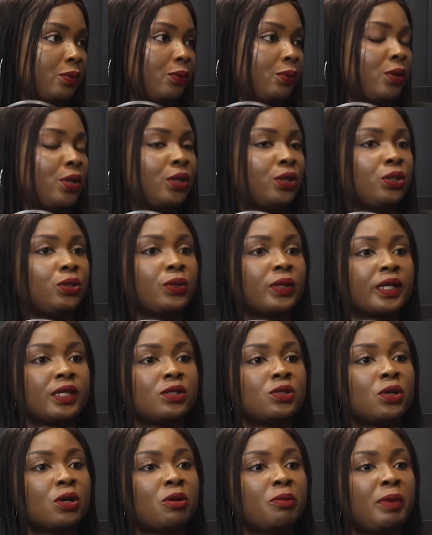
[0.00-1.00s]
You can talk
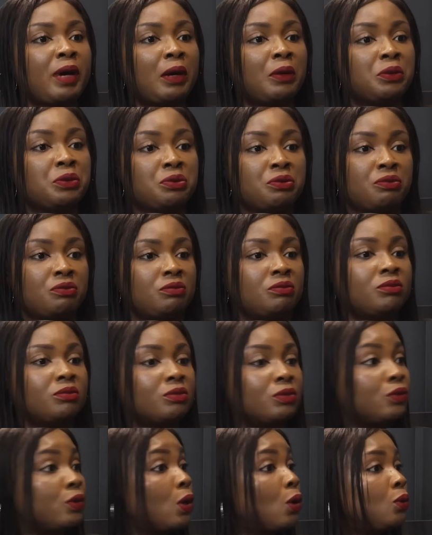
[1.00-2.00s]
about
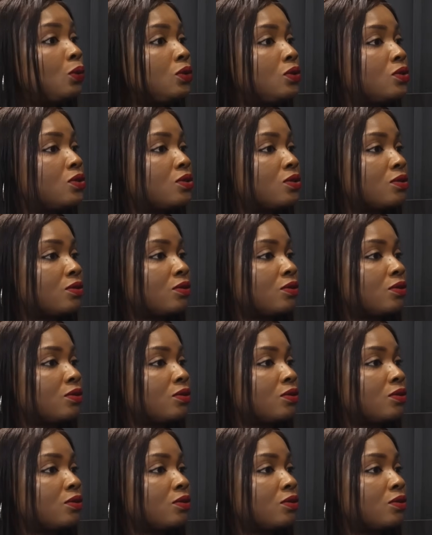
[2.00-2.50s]
roads,